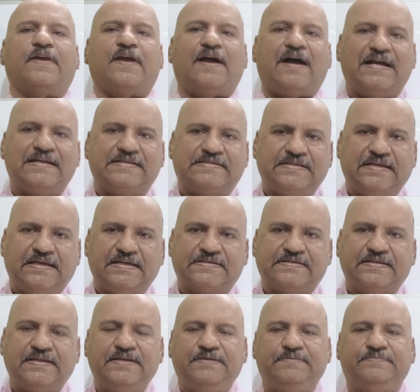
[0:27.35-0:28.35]

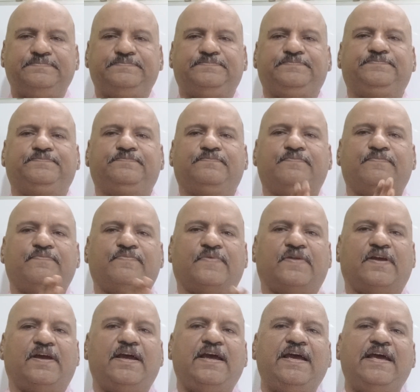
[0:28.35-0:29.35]
ICSE
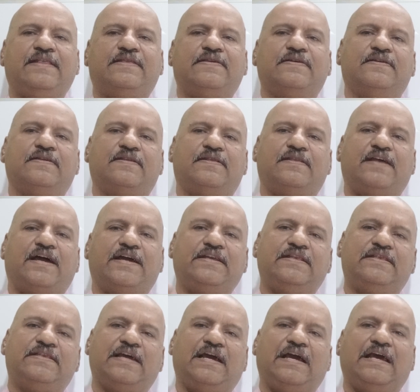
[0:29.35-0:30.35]
8th,
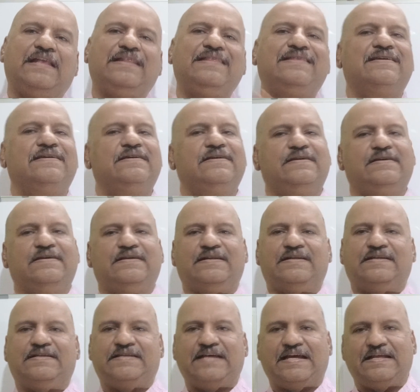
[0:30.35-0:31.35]
9th and
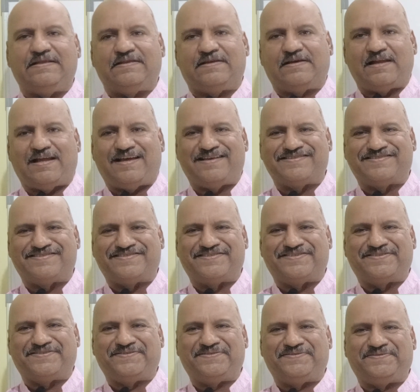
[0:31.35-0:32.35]
10th
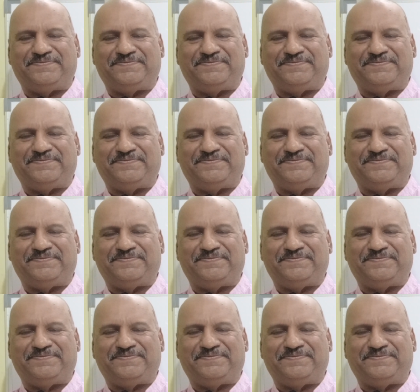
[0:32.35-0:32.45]
class.